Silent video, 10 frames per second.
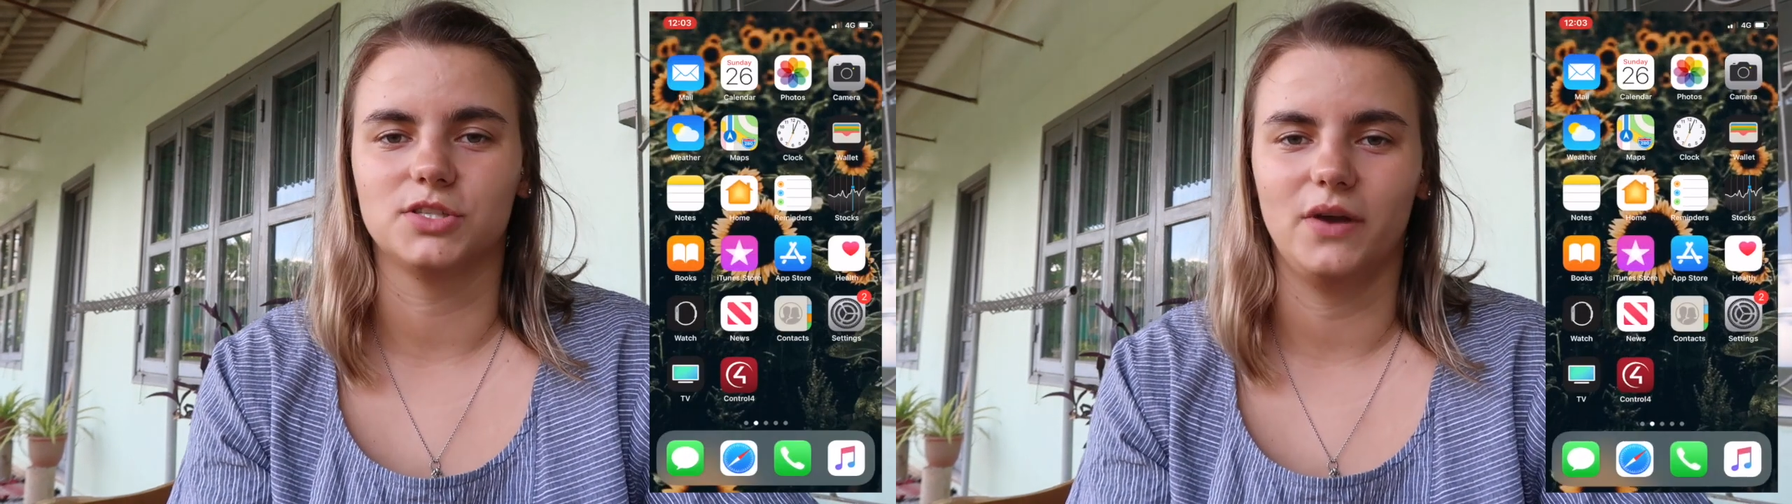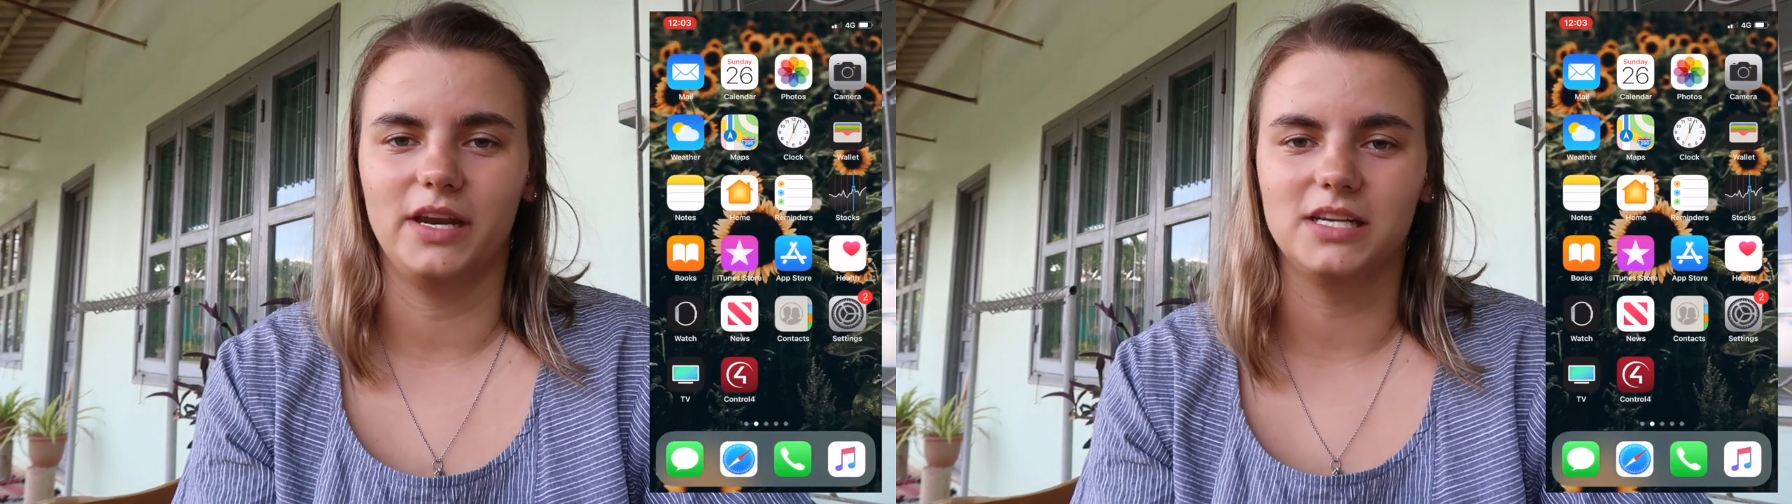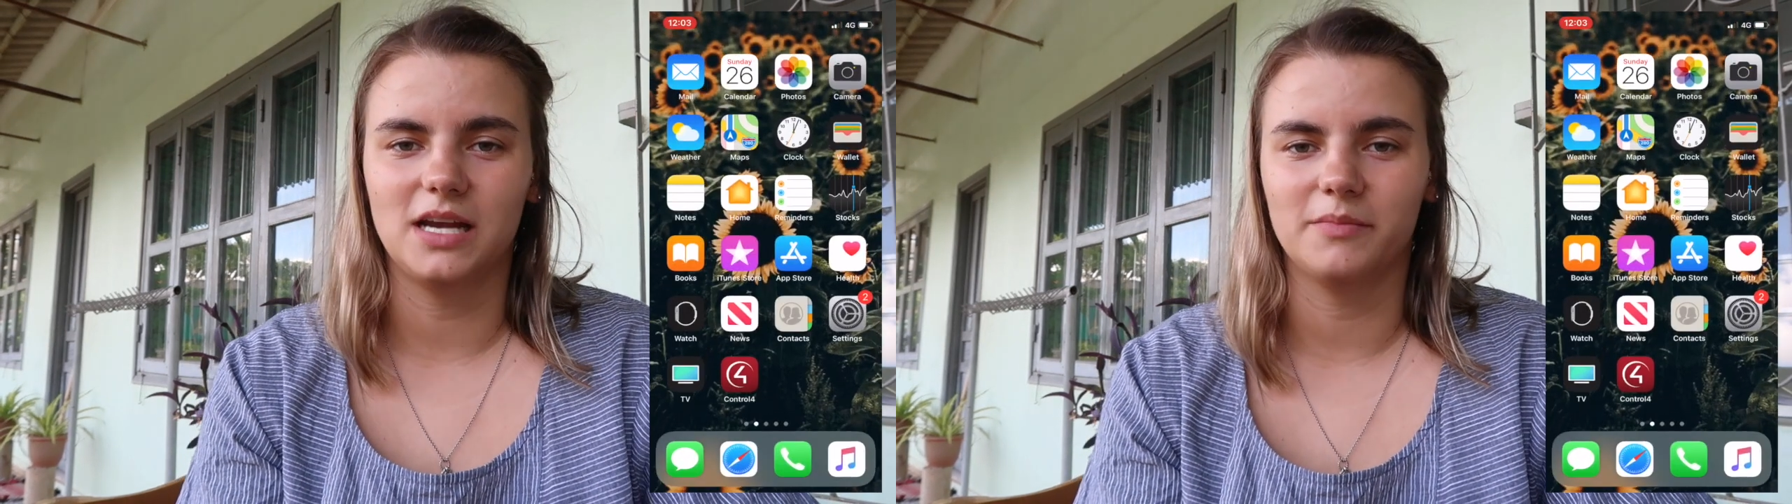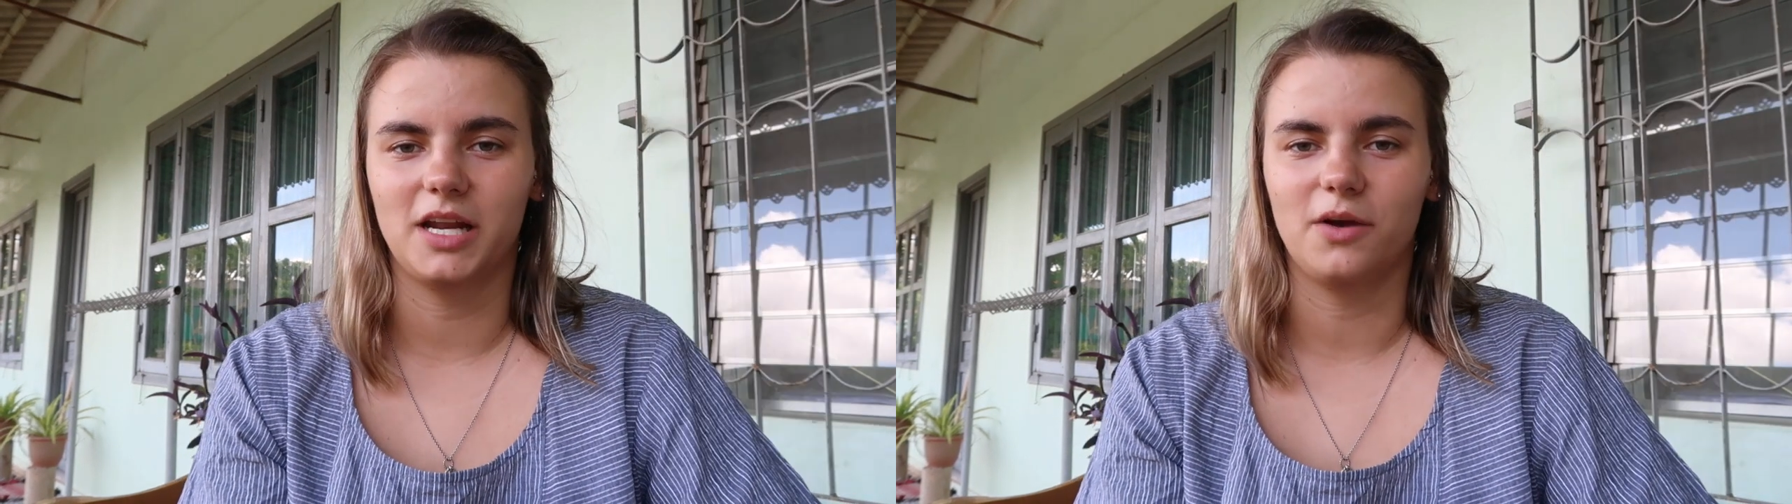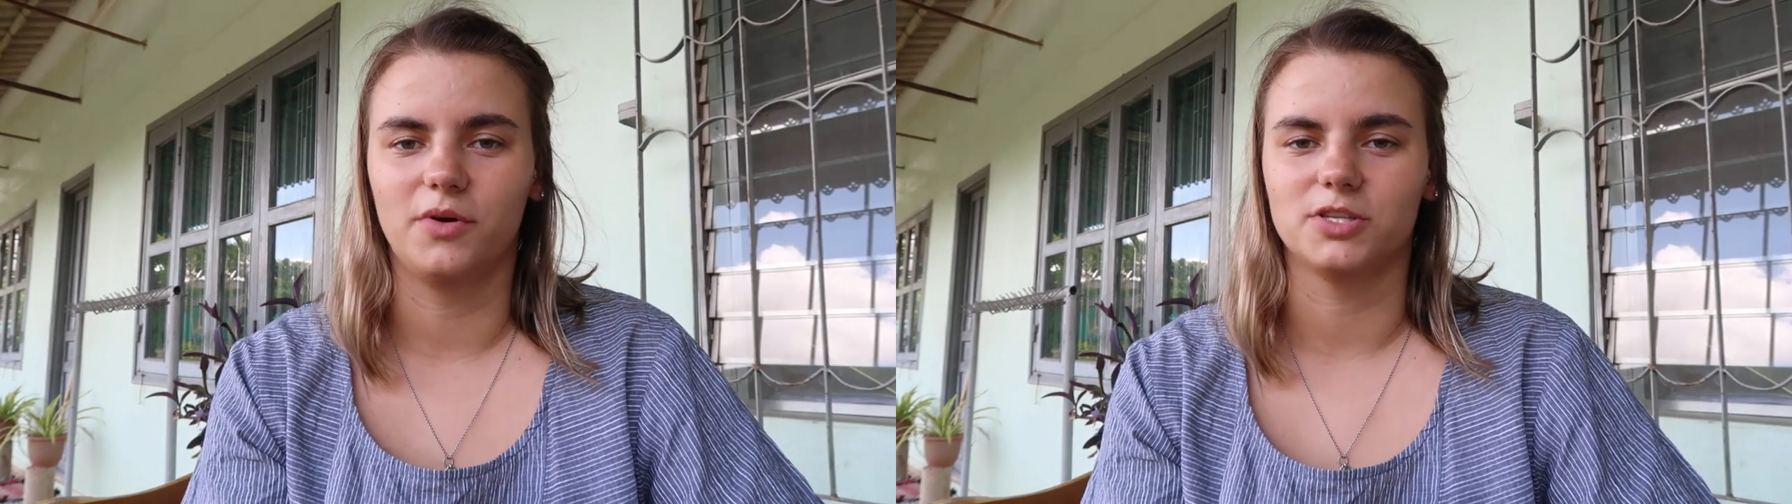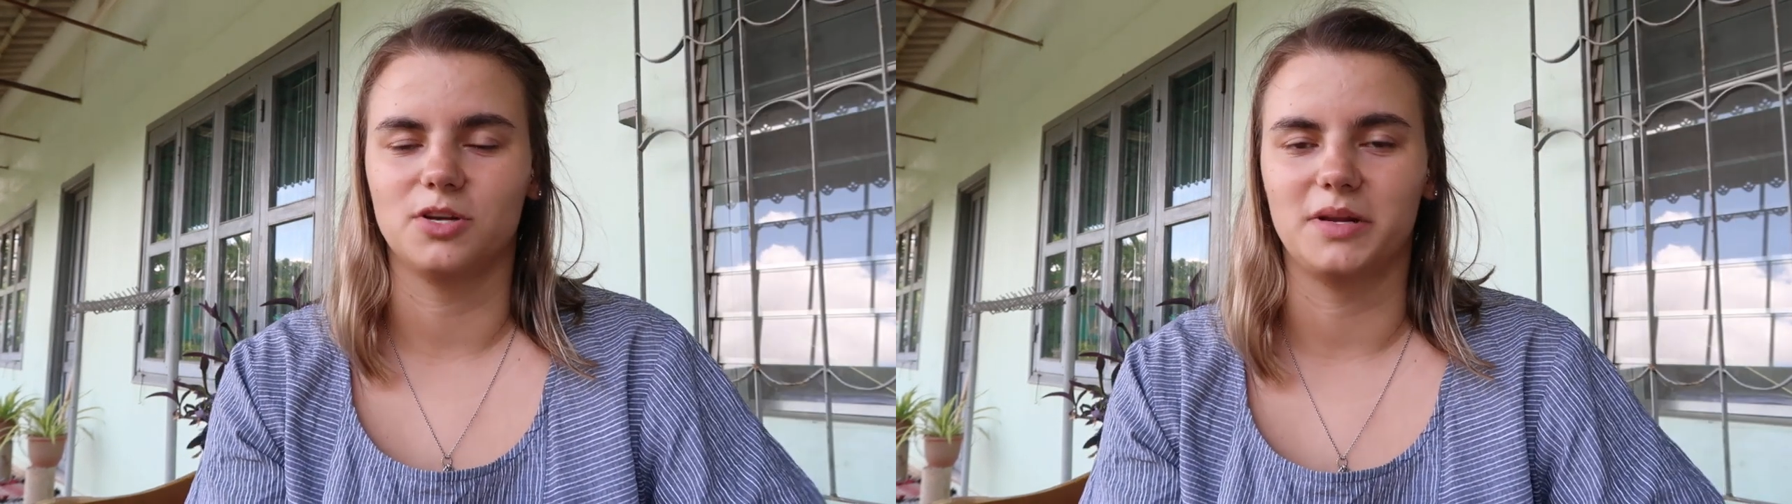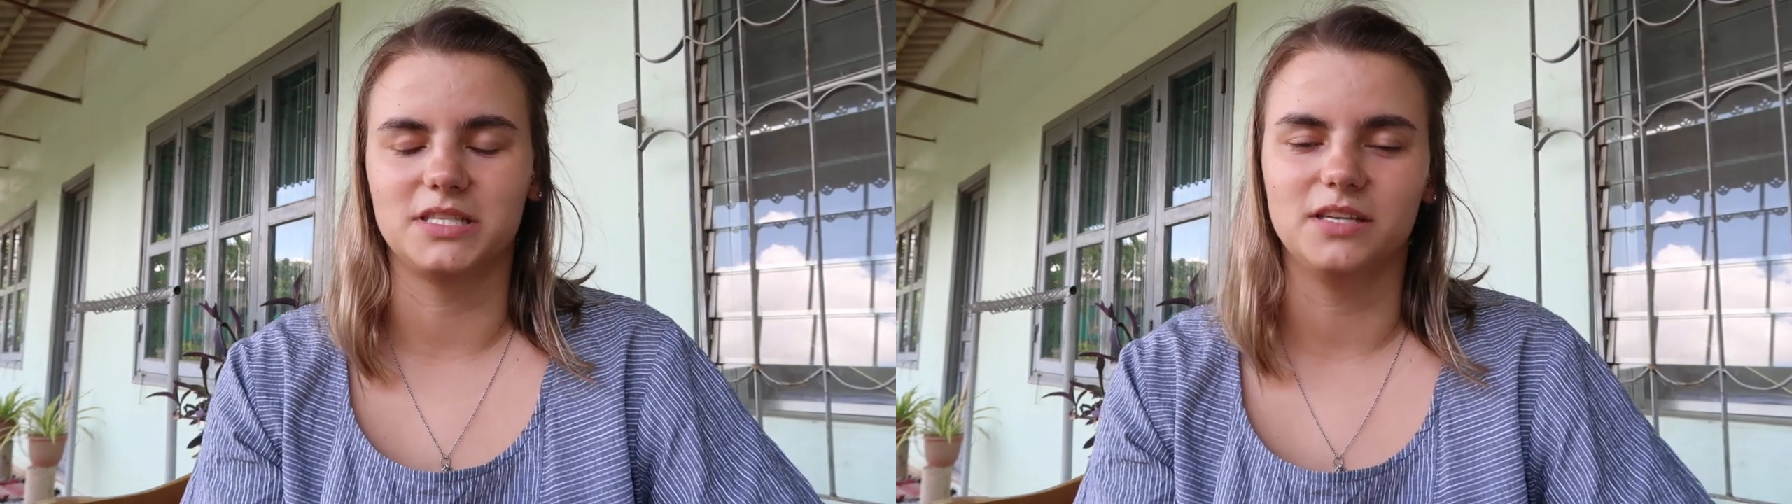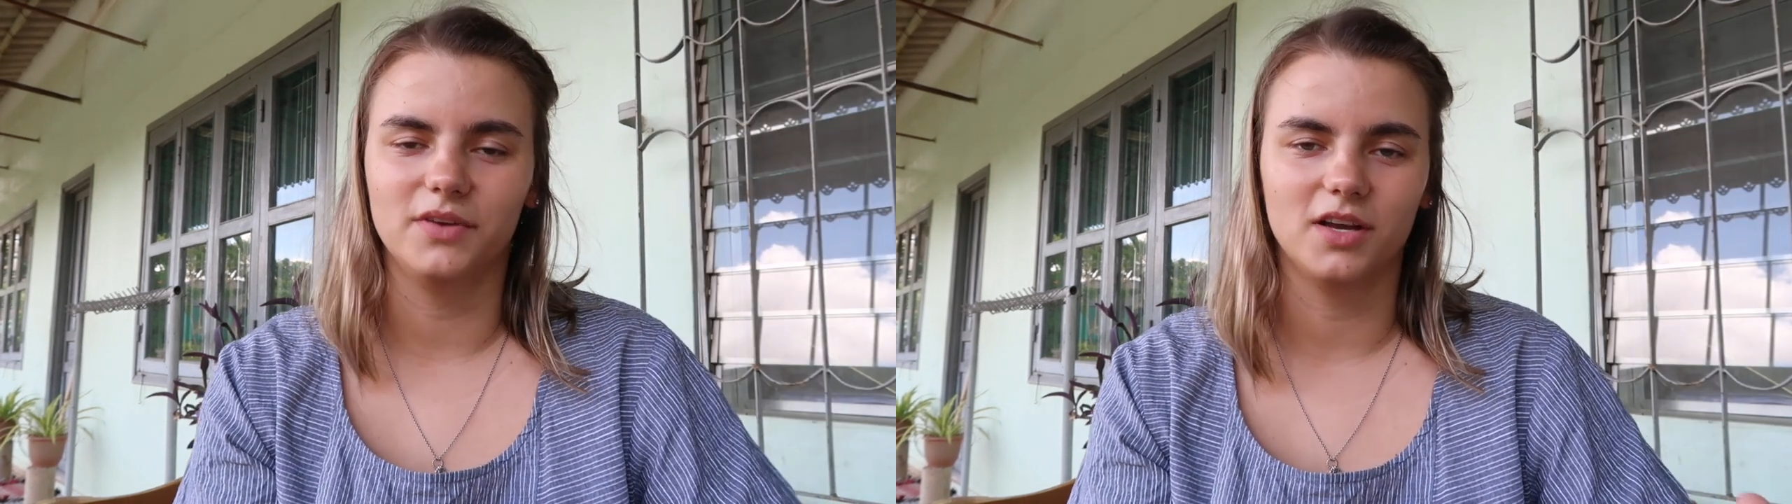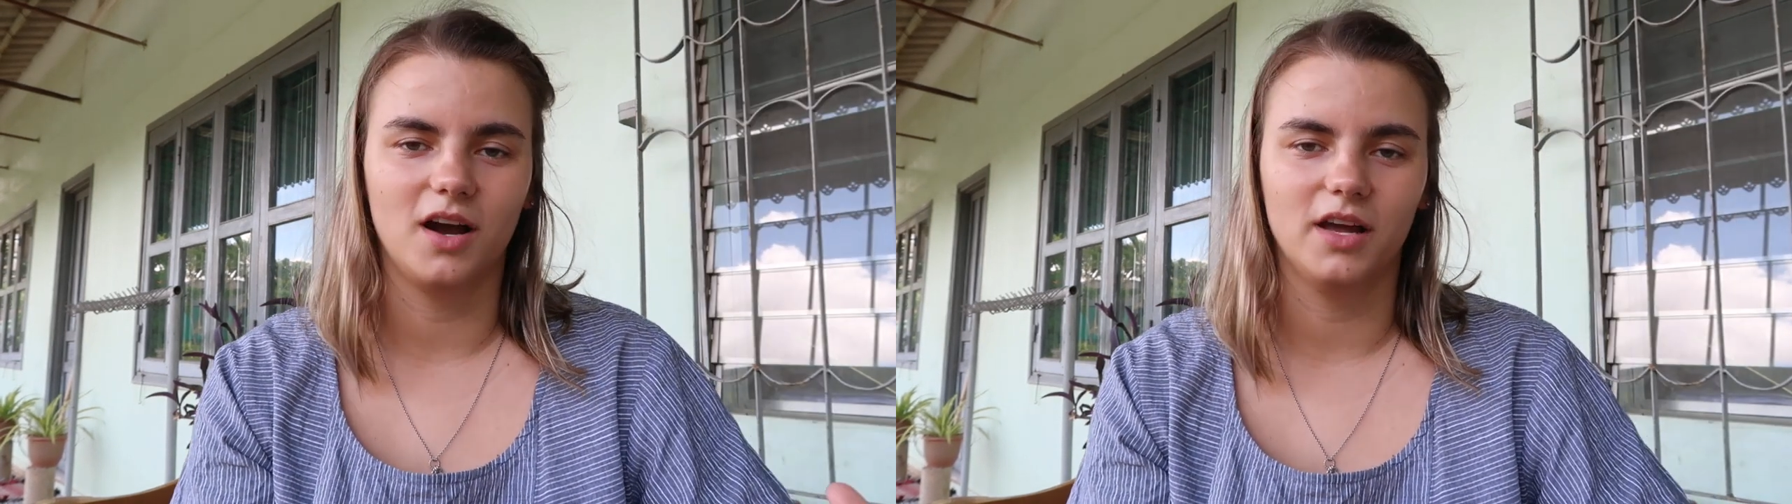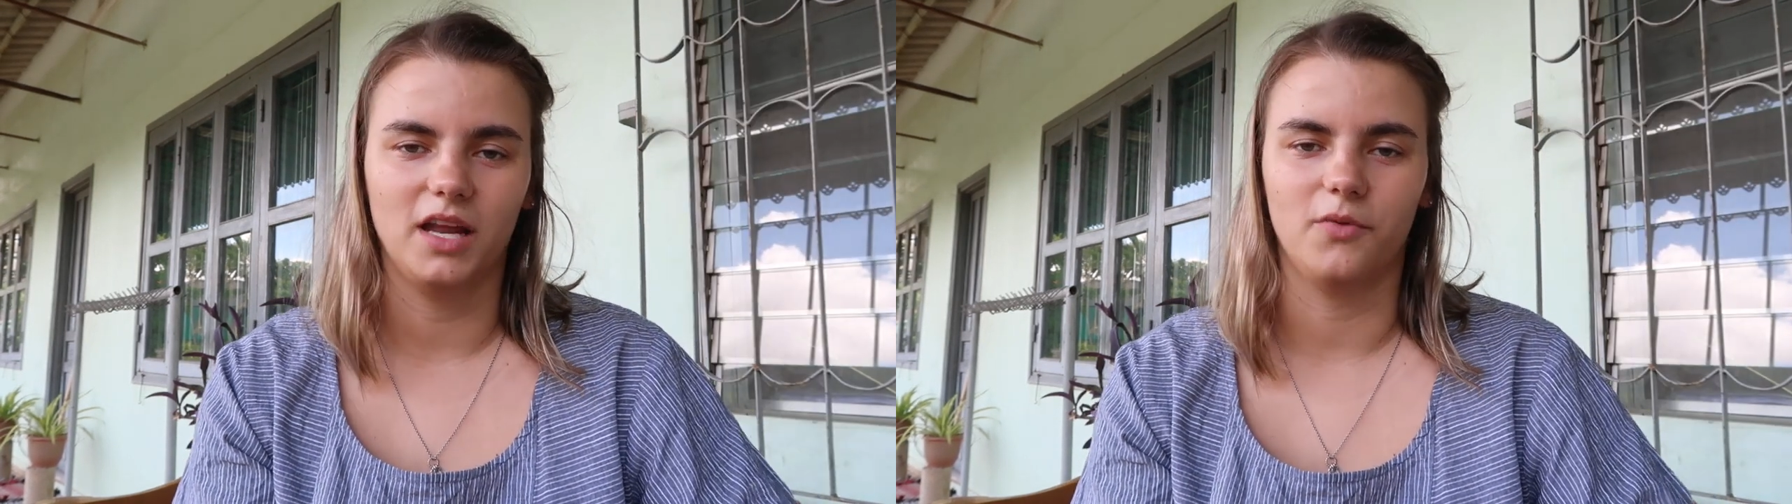So anytime that I want to turn my TV on,